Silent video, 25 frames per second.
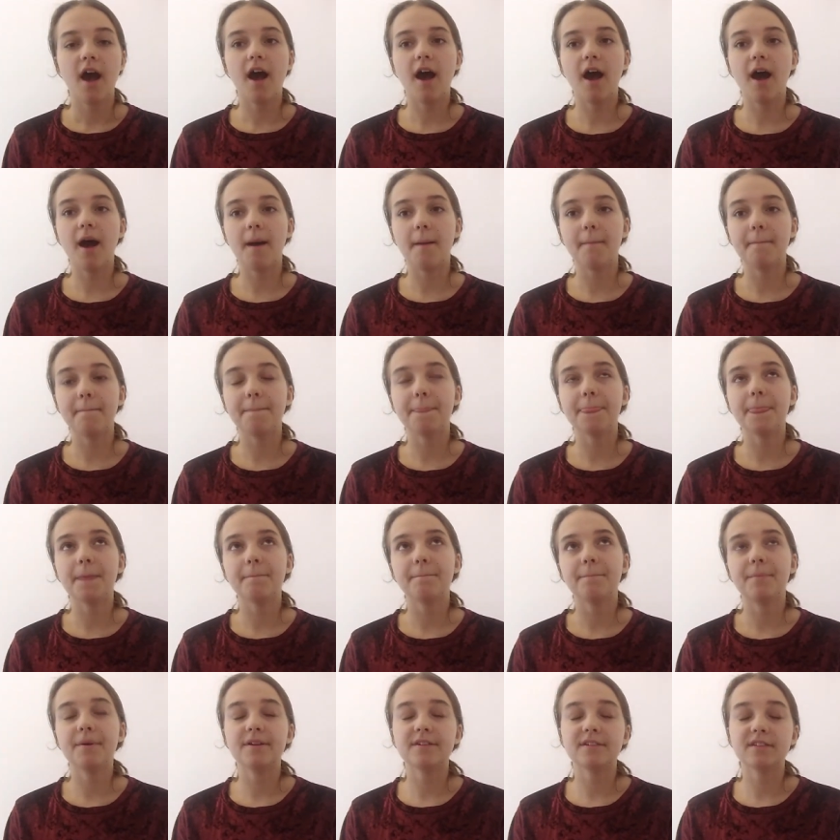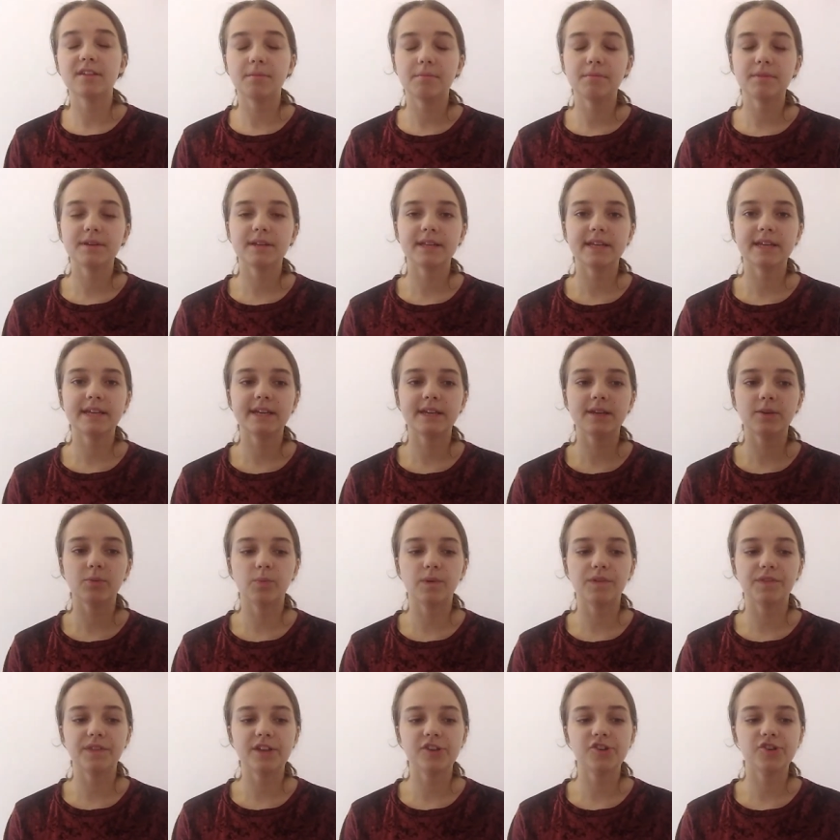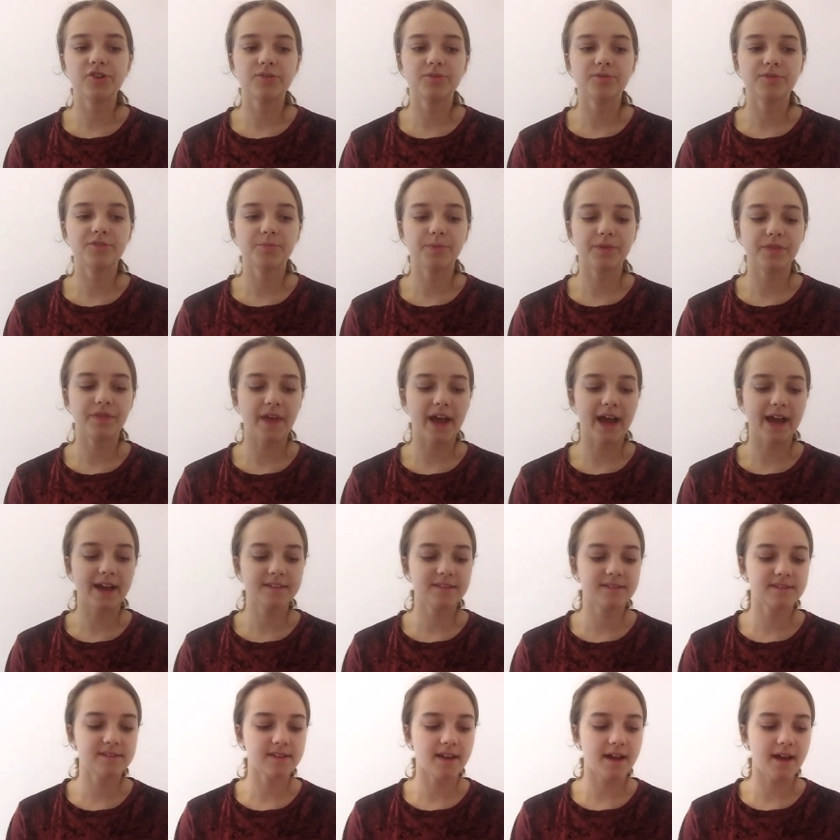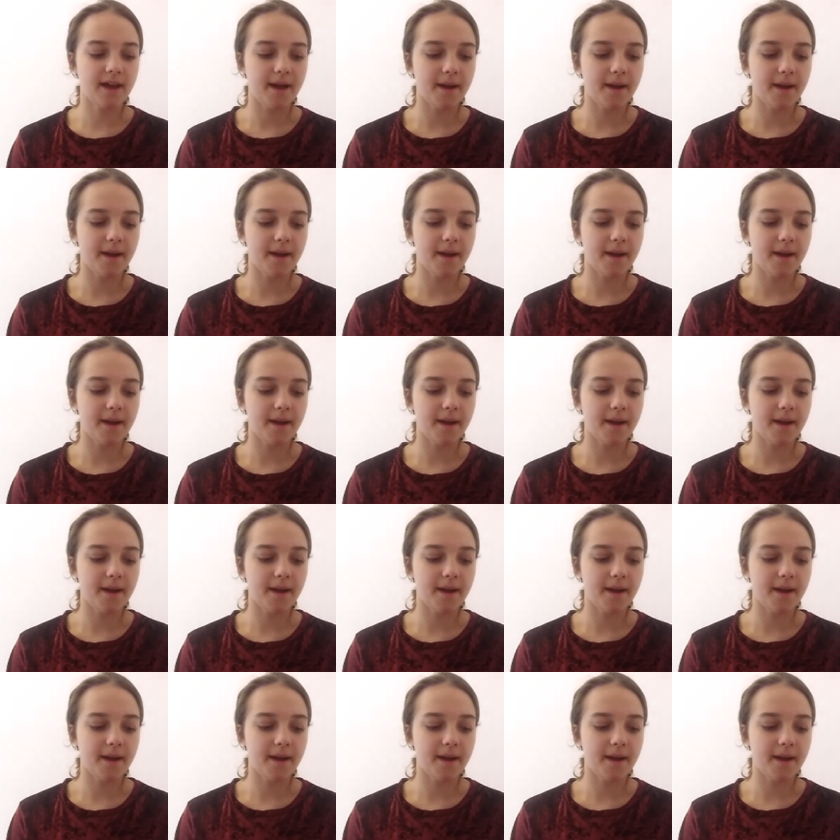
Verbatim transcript: But somebody with issues with that,